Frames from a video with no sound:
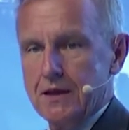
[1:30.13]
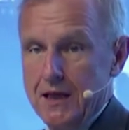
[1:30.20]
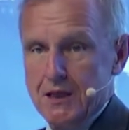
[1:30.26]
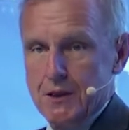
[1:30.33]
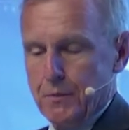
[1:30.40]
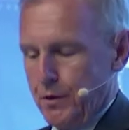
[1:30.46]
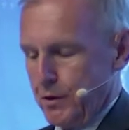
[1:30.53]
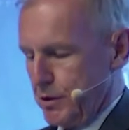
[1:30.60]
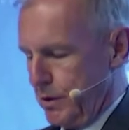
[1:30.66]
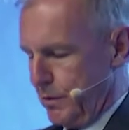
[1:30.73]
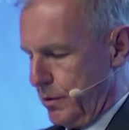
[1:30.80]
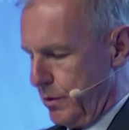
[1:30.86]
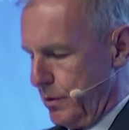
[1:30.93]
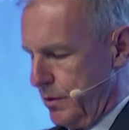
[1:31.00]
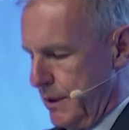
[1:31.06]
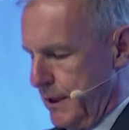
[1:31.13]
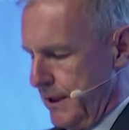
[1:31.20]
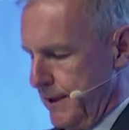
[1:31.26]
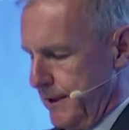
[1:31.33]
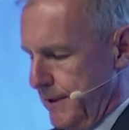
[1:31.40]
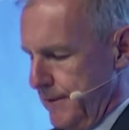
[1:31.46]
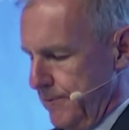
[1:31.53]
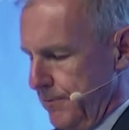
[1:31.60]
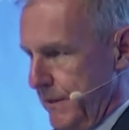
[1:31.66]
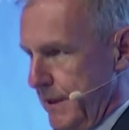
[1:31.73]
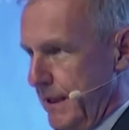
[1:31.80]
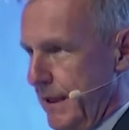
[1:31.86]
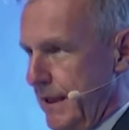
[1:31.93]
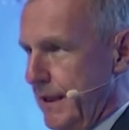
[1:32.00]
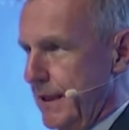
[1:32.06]
as possible.
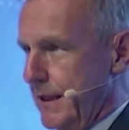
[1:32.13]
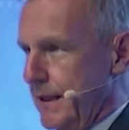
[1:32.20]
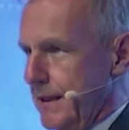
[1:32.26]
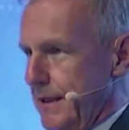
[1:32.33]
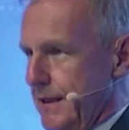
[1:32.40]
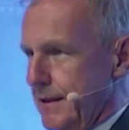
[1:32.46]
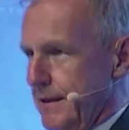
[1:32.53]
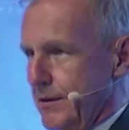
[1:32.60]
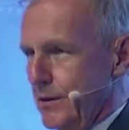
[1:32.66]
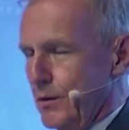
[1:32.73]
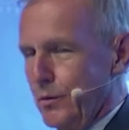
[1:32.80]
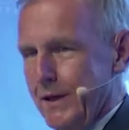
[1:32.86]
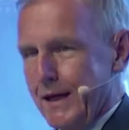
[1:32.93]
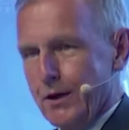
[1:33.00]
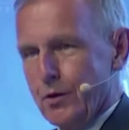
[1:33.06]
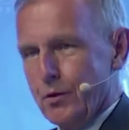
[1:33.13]
Uh, we are